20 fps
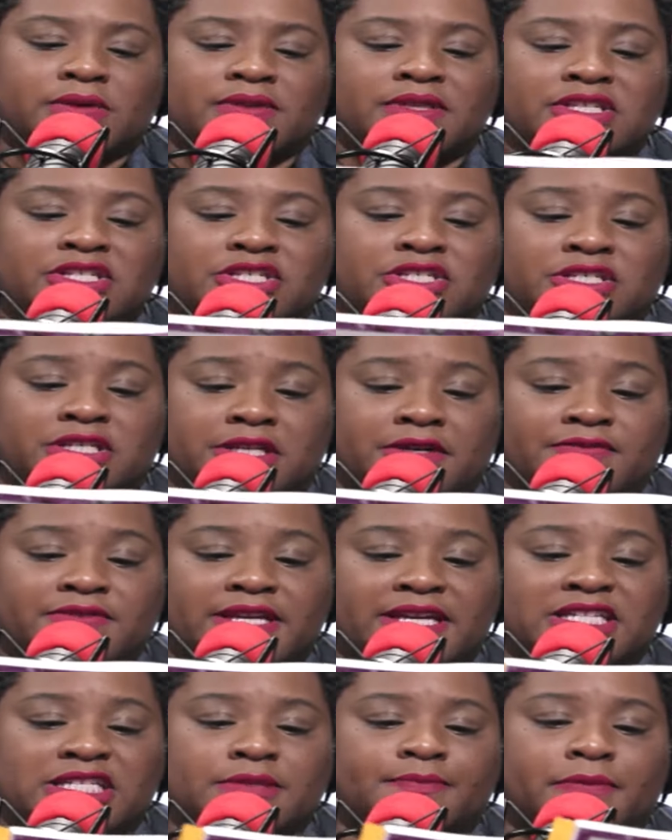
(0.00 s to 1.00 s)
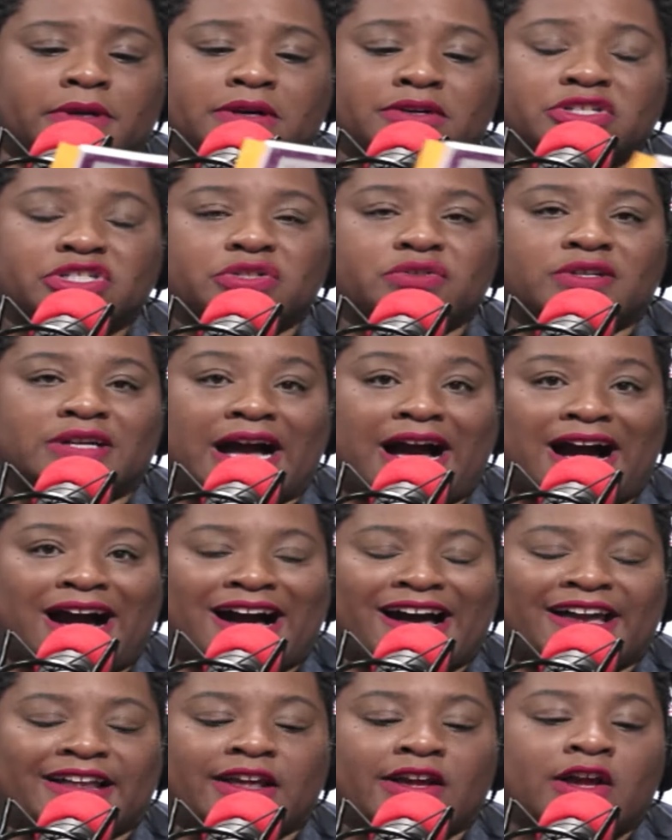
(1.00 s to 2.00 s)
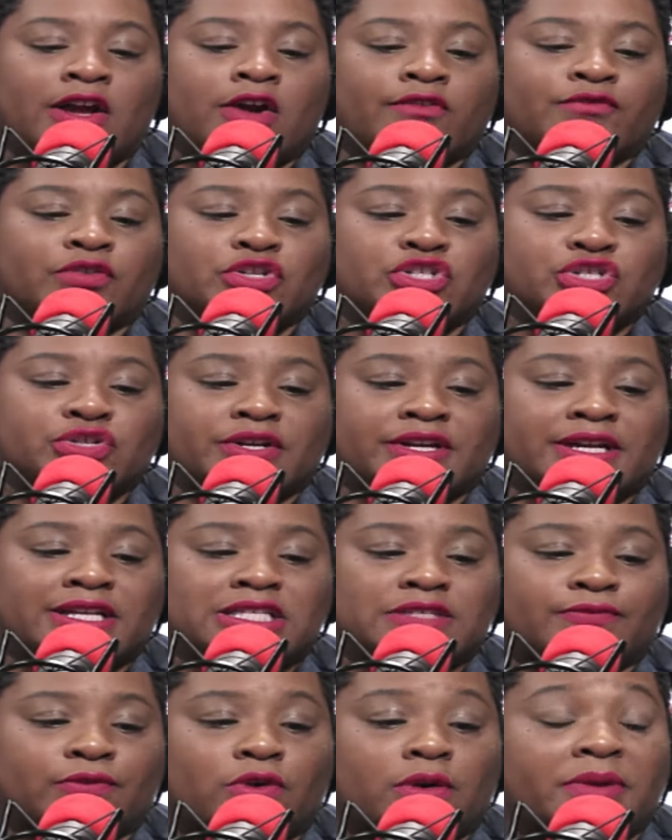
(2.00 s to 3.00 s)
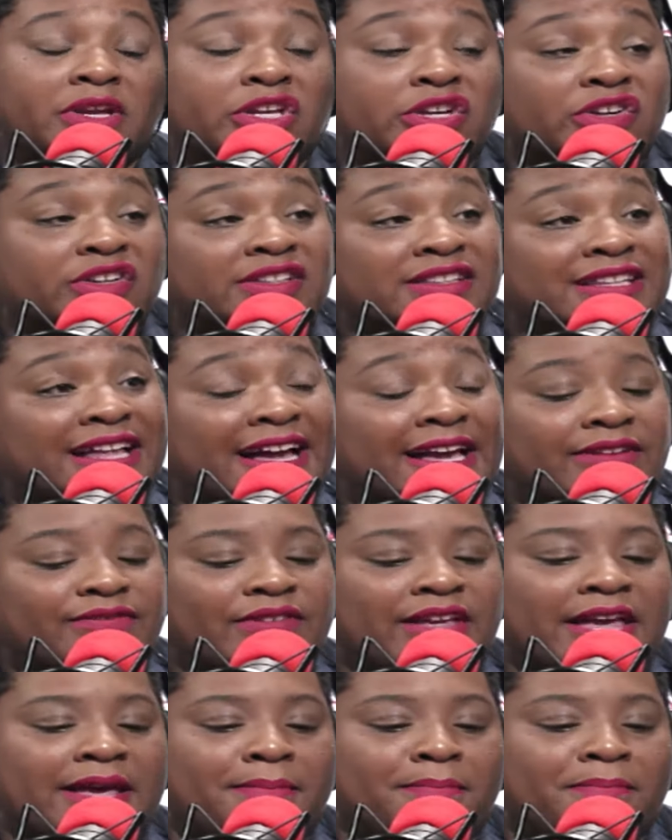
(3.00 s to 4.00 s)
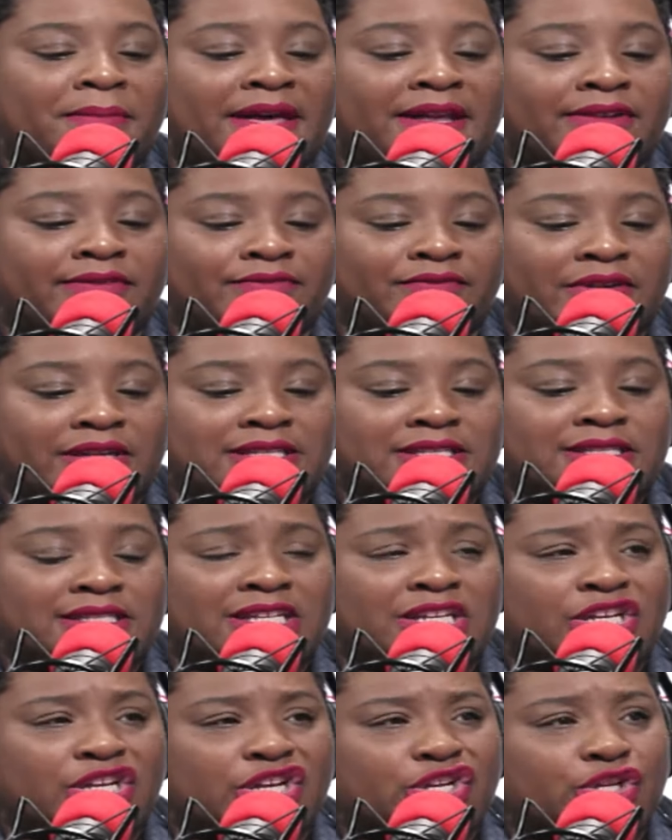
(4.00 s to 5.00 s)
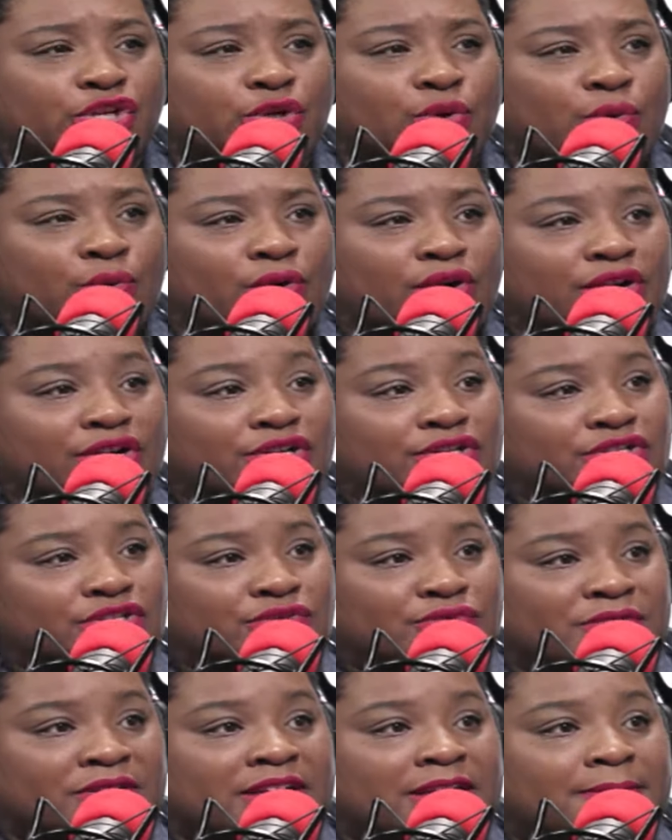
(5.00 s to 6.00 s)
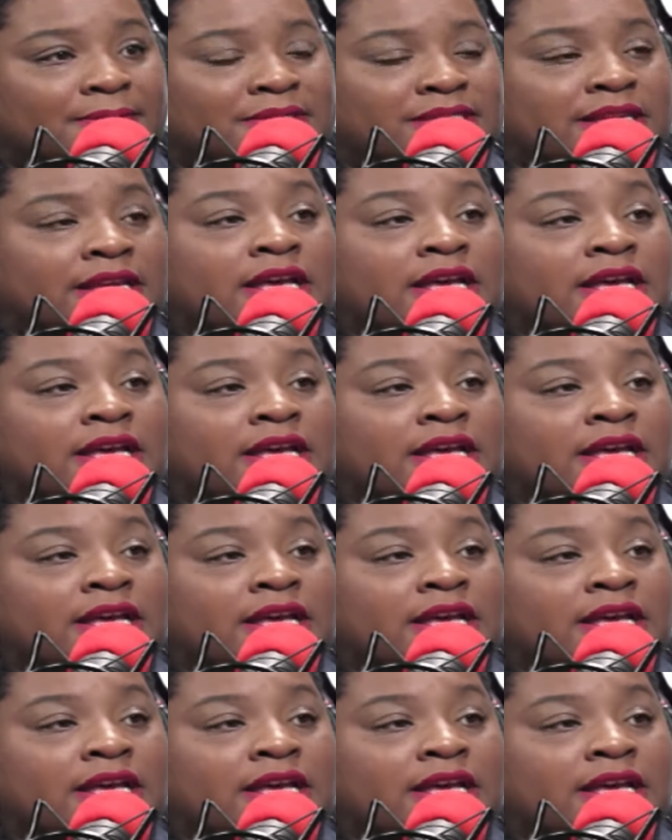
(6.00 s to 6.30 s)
The Shift, a spiritual guide for transforming your life and manifesting your dreams.